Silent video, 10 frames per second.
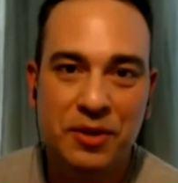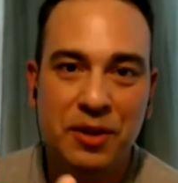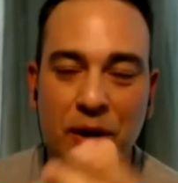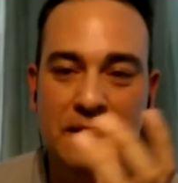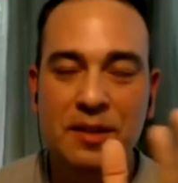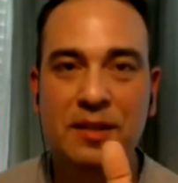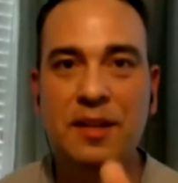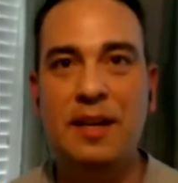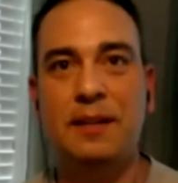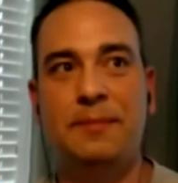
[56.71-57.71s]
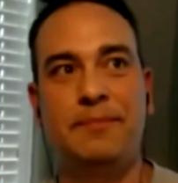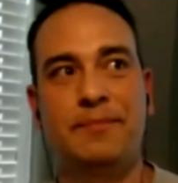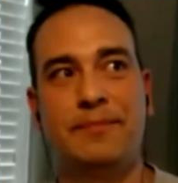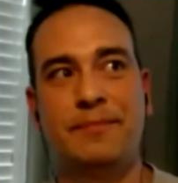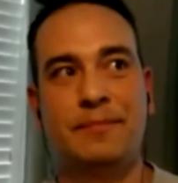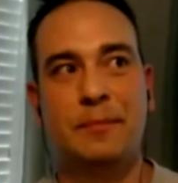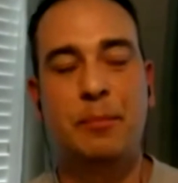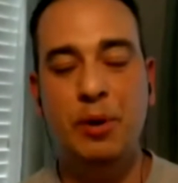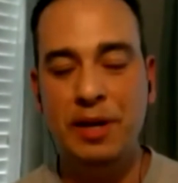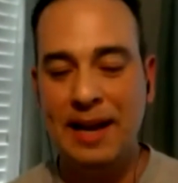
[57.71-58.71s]
So it's it's like
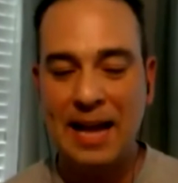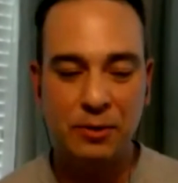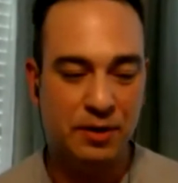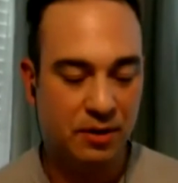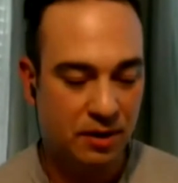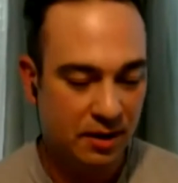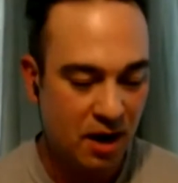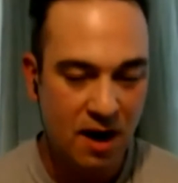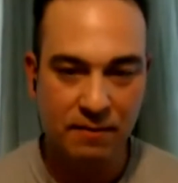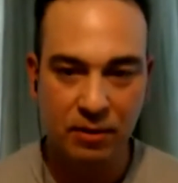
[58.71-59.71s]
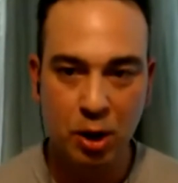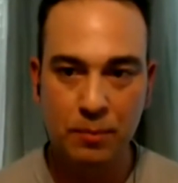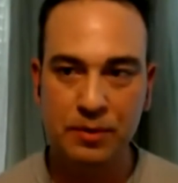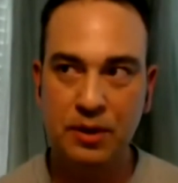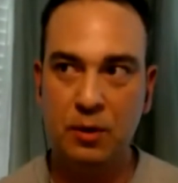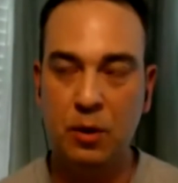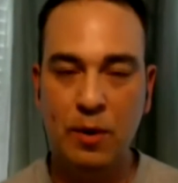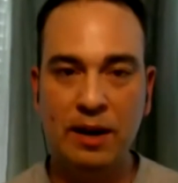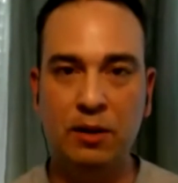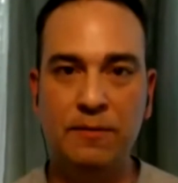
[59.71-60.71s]
putting an address on an envelope. So a
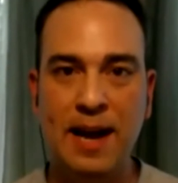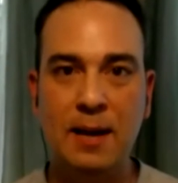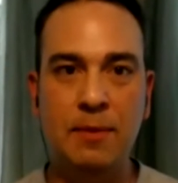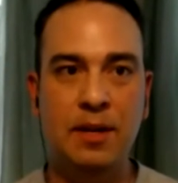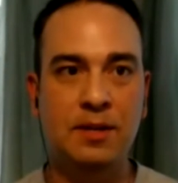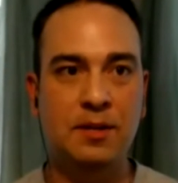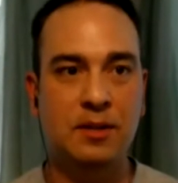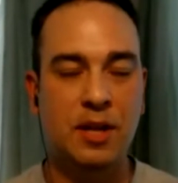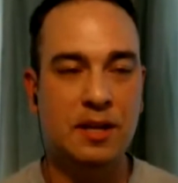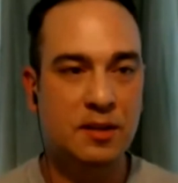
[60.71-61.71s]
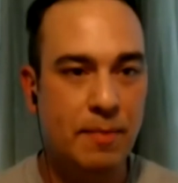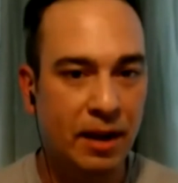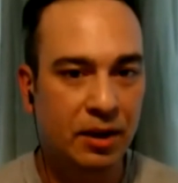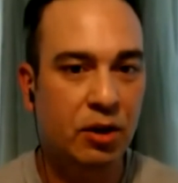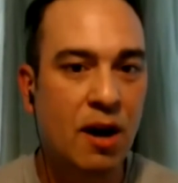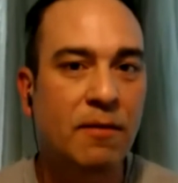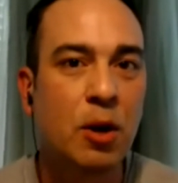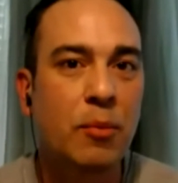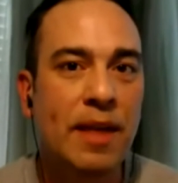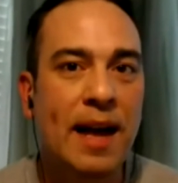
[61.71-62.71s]
regular vitamin is is mailing your
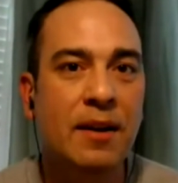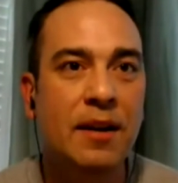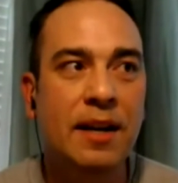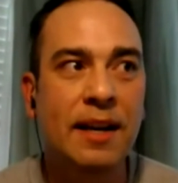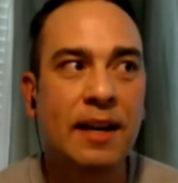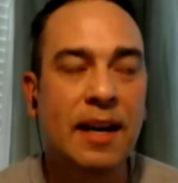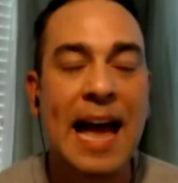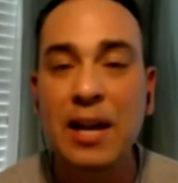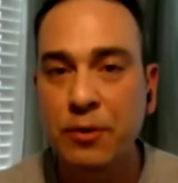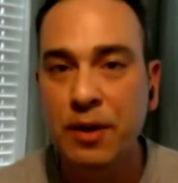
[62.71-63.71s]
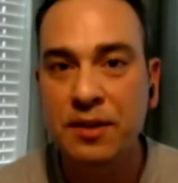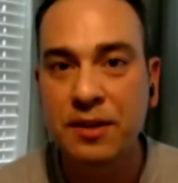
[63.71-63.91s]
envelope without a address.